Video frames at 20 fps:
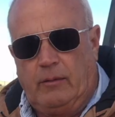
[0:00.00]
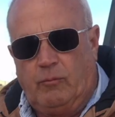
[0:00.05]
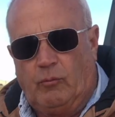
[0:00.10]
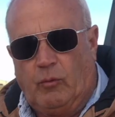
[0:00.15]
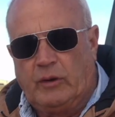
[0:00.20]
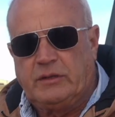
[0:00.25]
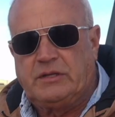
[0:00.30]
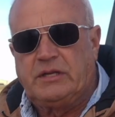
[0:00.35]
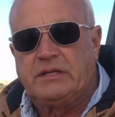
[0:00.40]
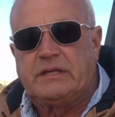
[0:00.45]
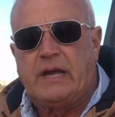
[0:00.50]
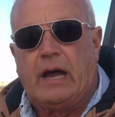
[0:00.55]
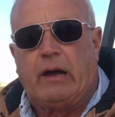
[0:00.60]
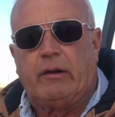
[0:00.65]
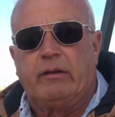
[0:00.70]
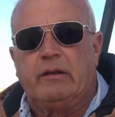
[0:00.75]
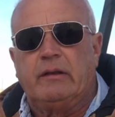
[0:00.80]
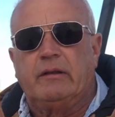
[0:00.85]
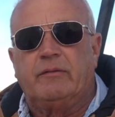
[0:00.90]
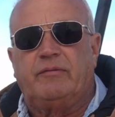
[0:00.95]
Once it's
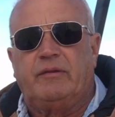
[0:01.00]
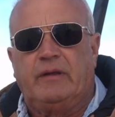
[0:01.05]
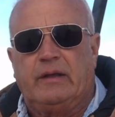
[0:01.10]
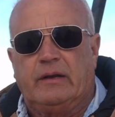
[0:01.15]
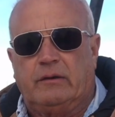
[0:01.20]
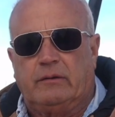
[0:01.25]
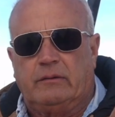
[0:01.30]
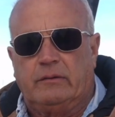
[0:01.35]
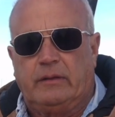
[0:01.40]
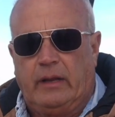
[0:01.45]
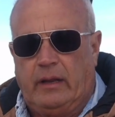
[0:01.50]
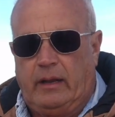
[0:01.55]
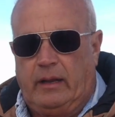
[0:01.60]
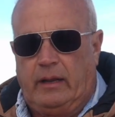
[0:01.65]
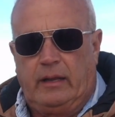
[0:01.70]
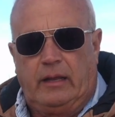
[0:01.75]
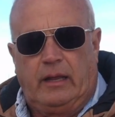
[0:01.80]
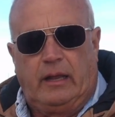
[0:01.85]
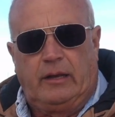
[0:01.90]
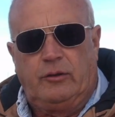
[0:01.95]
out in the field
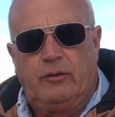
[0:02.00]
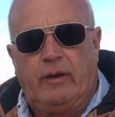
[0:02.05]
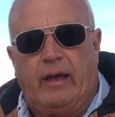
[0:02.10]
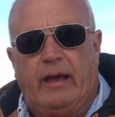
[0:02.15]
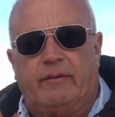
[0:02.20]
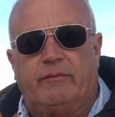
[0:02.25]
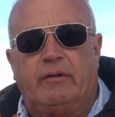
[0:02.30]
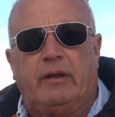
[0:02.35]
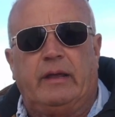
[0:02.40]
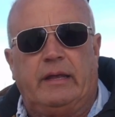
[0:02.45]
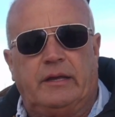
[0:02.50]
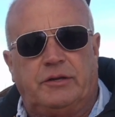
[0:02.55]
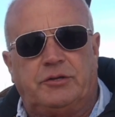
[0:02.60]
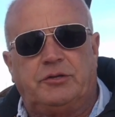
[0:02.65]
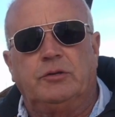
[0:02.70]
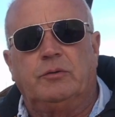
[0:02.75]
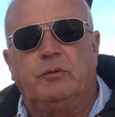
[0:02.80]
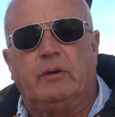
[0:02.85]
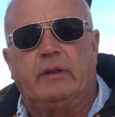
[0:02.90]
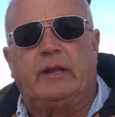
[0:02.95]
and you have an
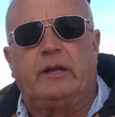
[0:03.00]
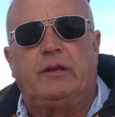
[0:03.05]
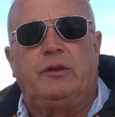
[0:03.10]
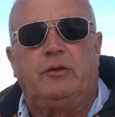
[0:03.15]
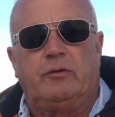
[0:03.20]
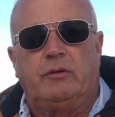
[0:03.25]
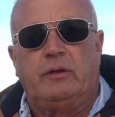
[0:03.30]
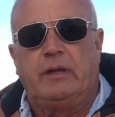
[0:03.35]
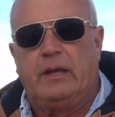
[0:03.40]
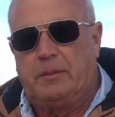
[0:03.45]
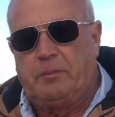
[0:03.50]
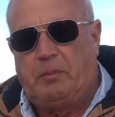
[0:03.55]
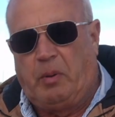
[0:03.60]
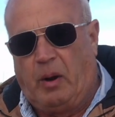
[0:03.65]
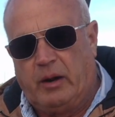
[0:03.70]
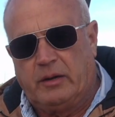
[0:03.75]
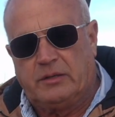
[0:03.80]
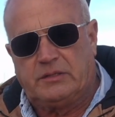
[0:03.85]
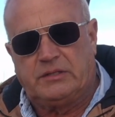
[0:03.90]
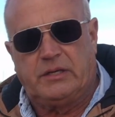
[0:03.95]
issue with it, you can get
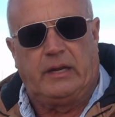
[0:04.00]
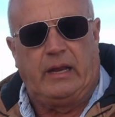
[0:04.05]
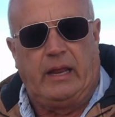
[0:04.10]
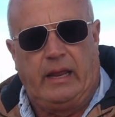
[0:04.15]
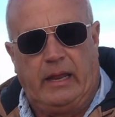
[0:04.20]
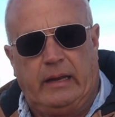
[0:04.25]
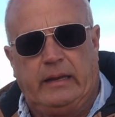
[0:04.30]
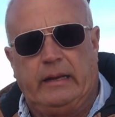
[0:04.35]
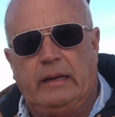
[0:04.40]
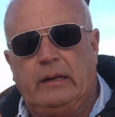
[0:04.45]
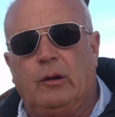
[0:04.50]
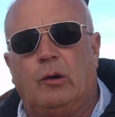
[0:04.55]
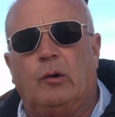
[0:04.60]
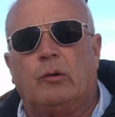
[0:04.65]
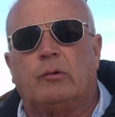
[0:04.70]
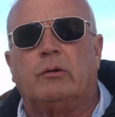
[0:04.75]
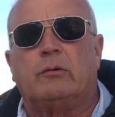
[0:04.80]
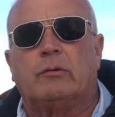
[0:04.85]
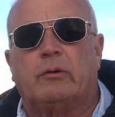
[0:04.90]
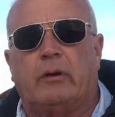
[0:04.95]
parts at any
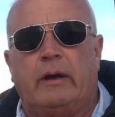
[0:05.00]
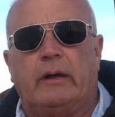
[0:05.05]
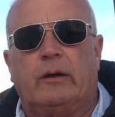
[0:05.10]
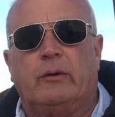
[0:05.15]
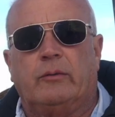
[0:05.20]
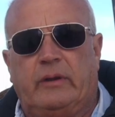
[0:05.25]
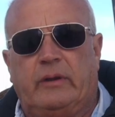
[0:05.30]
local Graco